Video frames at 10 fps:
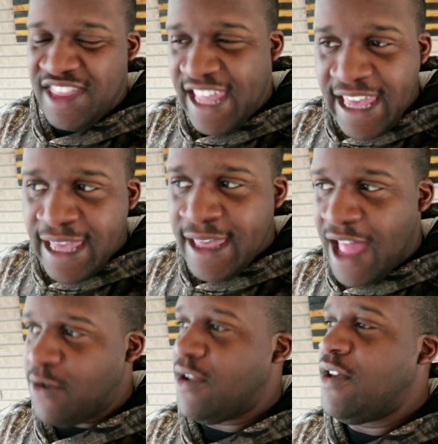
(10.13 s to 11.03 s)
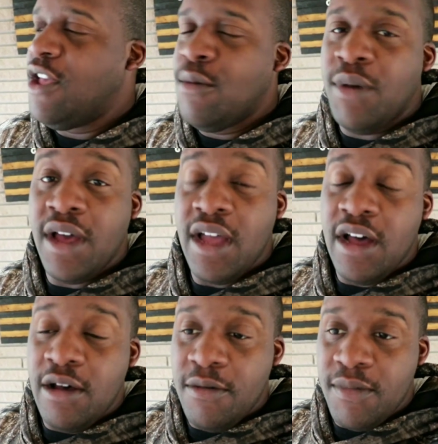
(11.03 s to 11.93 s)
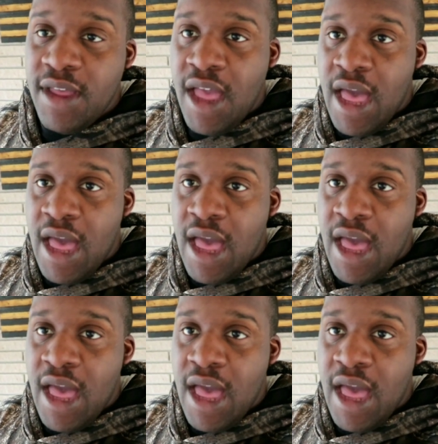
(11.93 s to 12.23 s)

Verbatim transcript: thing, I don't know. But um,